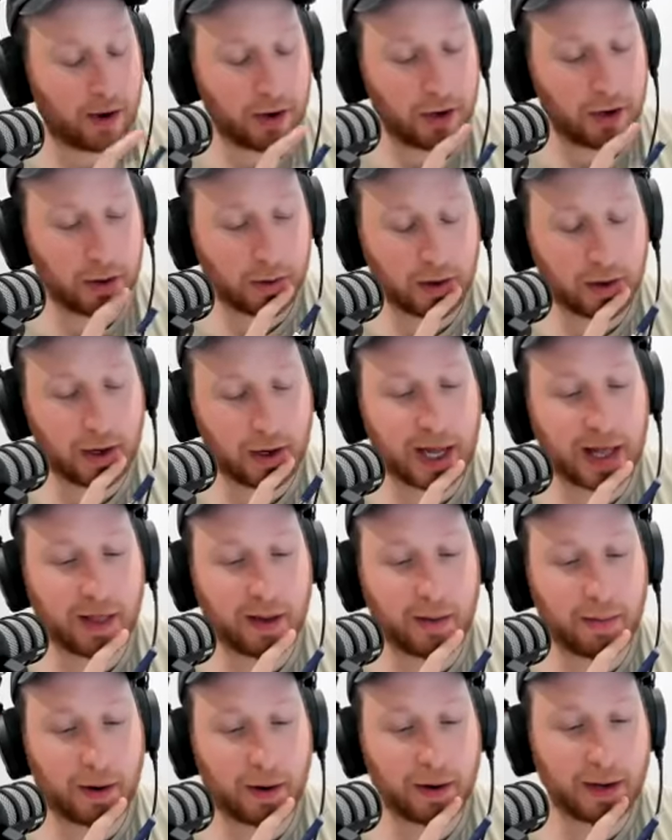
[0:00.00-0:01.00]
heard you on
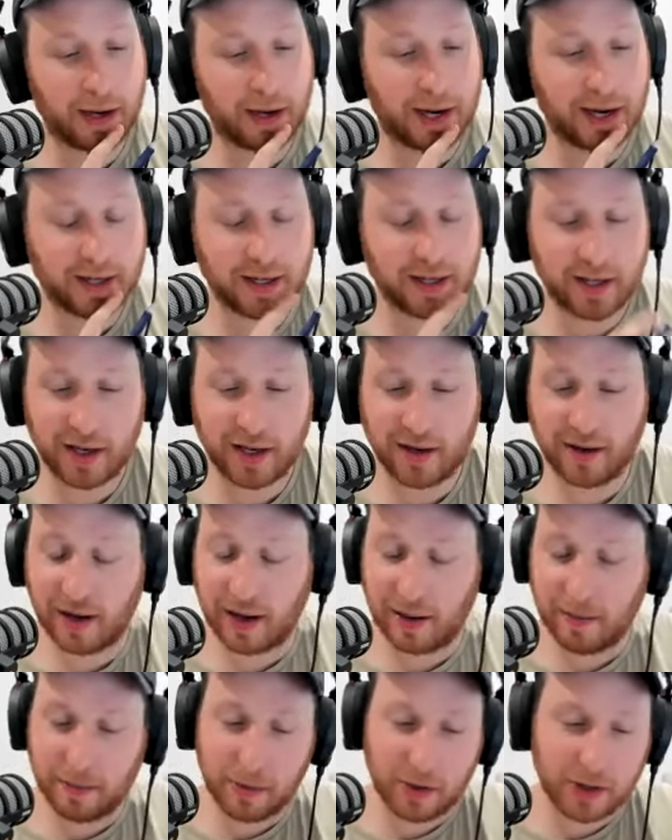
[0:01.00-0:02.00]
another podcast, and
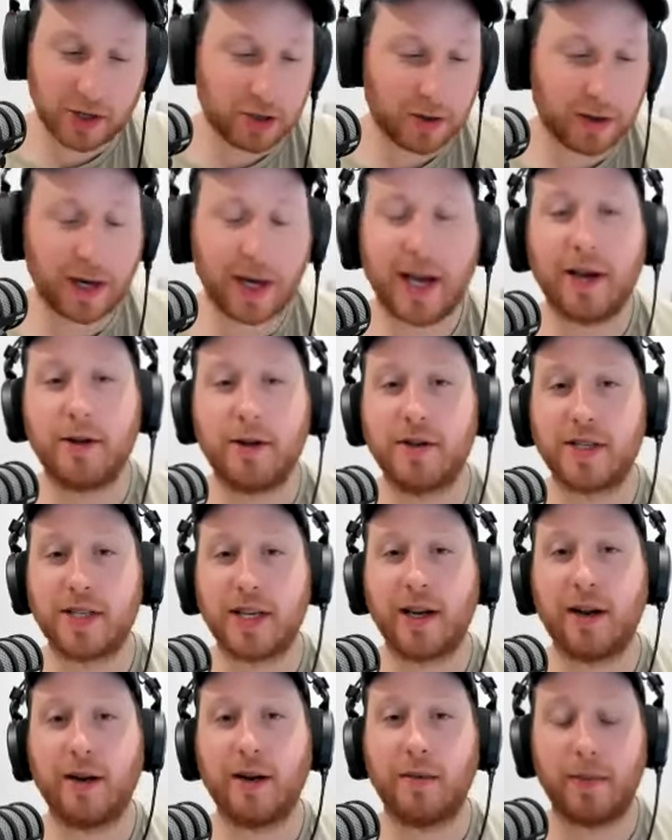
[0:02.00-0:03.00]
I'm butchering how you
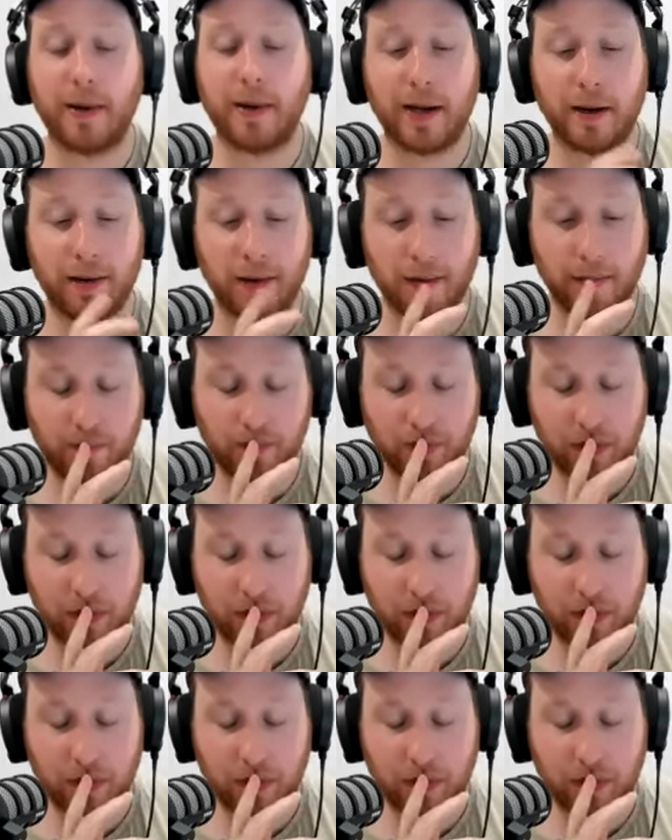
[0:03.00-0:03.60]
said it, but